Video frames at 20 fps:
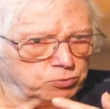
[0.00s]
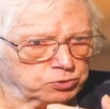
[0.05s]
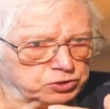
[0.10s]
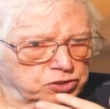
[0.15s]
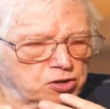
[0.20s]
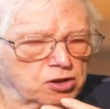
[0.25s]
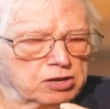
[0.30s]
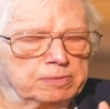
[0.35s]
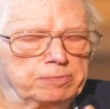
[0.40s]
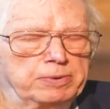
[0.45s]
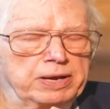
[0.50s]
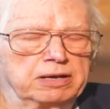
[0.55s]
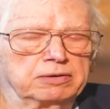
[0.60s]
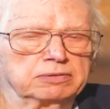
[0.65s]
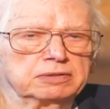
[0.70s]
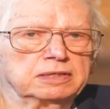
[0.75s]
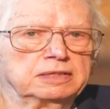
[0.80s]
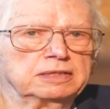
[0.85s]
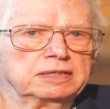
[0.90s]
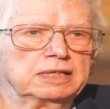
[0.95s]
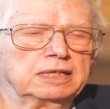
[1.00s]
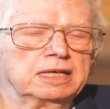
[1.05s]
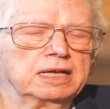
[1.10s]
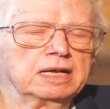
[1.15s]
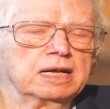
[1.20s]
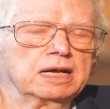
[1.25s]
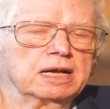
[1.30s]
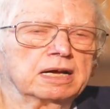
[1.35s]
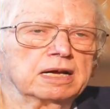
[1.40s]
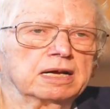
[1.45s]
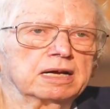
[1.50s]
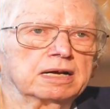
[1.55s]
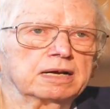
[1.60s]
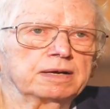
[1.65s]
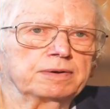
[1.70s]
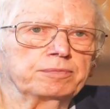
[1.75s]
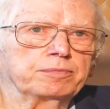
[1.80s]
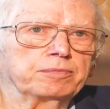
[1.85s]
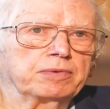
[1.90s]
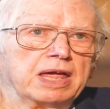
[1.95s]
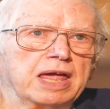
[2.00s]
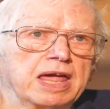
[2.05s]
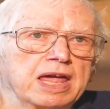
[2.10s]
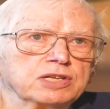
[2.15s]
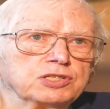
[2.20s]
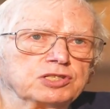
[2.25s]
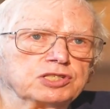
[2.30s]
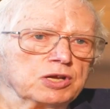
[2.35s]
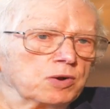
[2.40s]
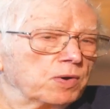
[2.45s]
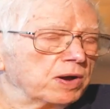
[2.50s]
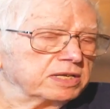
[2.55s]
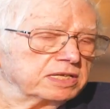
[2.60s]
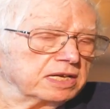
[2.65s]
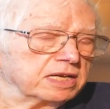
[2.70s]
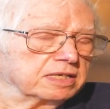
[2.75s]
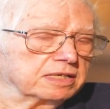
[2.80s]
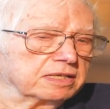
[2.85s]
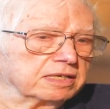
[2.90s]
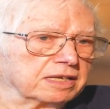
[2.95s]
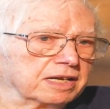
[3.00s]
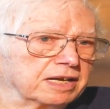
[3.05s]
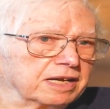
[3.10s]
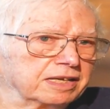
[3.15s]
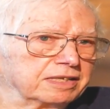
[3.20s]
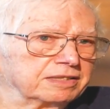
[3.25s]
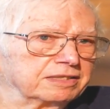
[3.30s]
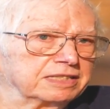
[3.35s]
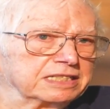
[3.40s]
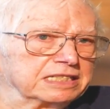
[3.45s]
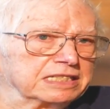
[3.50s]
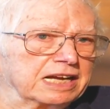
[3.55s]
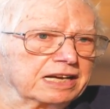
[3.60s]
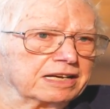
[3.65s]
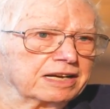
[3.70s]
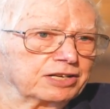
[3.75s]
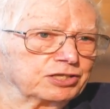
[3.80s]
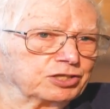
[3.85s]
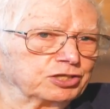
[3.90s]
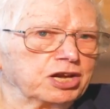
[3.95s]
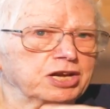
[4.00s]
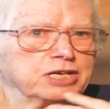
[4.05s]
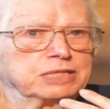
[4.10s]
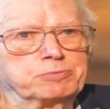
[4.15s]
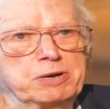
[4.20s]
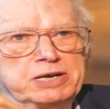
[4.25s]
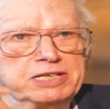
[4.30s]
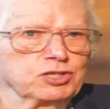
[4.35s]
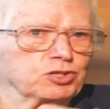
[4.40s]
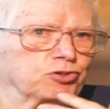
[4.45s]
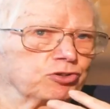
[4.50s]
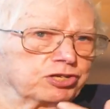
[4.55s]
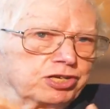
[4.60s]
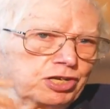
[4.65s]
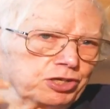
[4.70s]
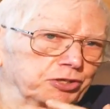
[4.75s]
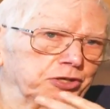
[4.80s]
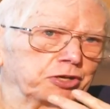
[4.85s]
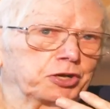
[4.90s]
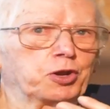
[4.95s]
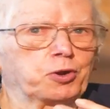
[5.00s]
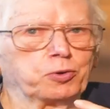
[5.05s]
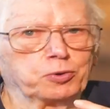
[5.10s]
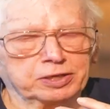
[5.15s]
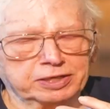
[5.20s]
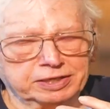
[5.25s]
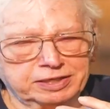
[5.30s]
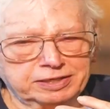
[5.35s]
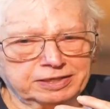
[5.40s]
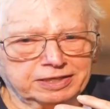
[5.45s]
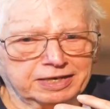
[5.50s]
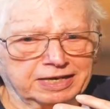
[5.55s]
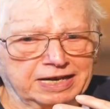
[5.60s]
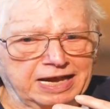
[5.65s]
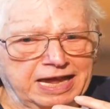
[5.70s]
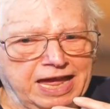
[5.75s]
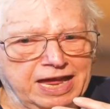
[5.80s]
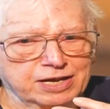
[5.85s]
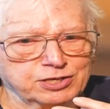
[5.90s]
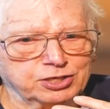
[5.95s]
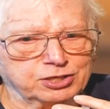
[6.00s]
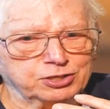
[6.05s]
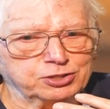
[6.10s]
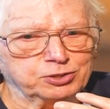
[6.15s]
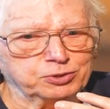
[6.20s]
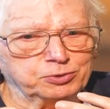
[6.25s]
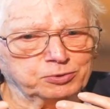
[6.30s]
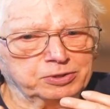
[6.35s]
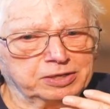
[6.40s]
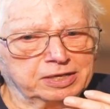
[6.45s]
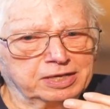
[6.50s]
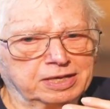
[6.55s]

was all about. And so I did. I decided I changed my dissertation totally, and I had to